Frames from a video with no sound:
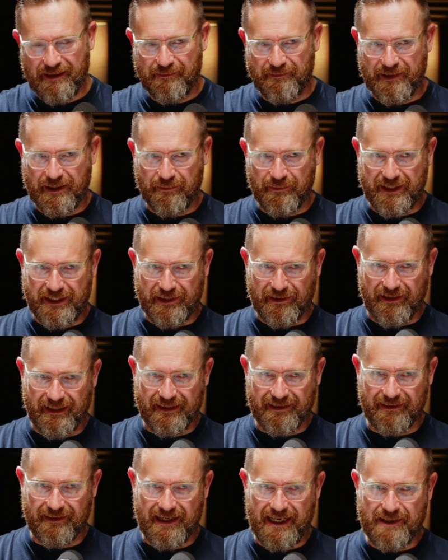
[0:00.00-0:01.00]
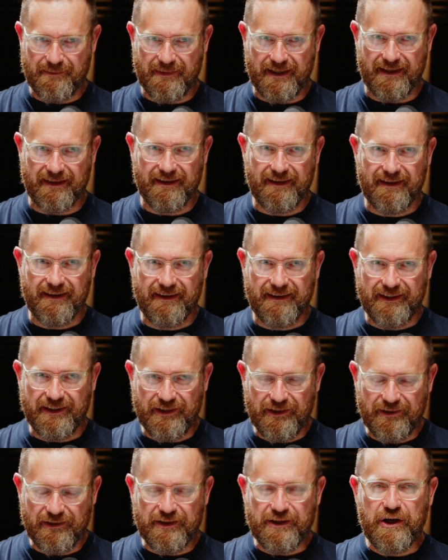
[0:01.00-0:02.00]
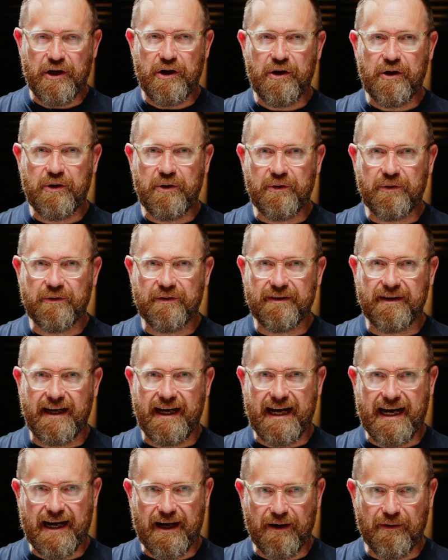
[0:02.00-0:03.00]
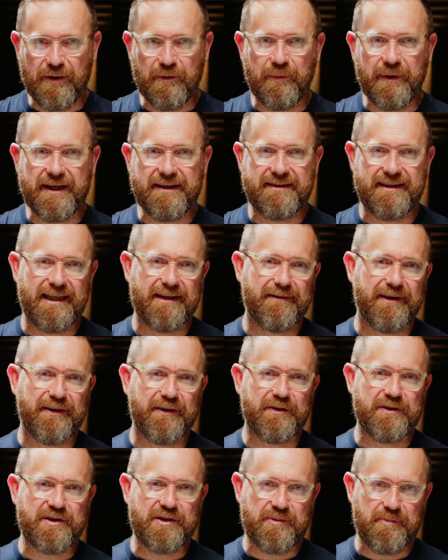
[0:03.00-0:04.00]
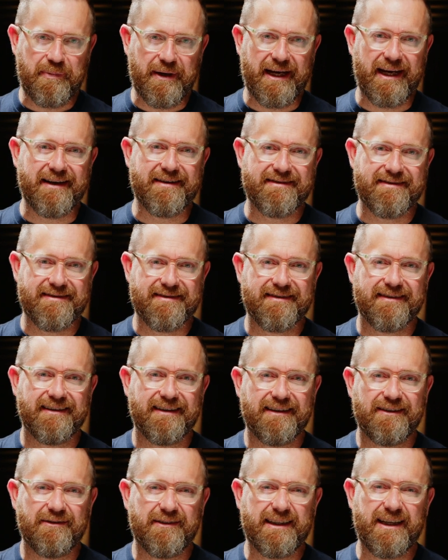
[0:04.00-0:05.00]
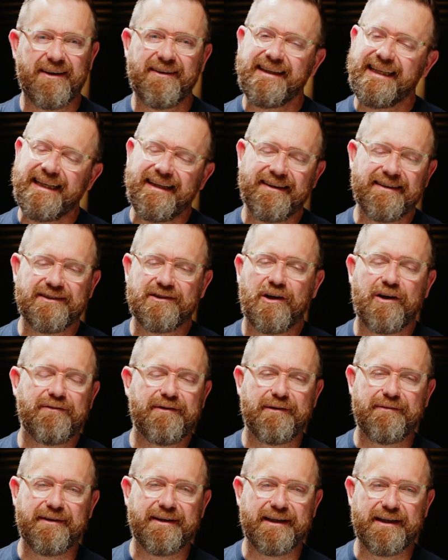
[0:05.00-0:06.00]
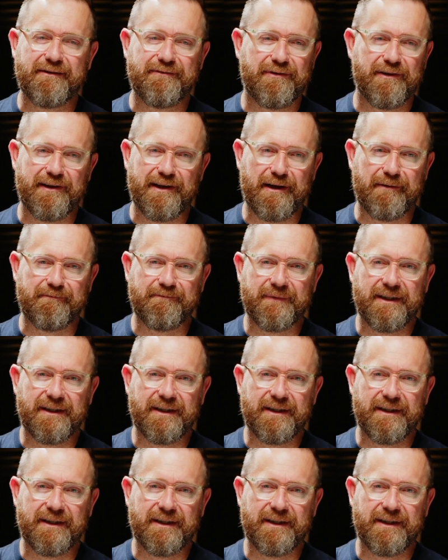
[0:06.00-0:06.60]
But when you're in alignment, you know how and when to give others space without needing to solve everything for them.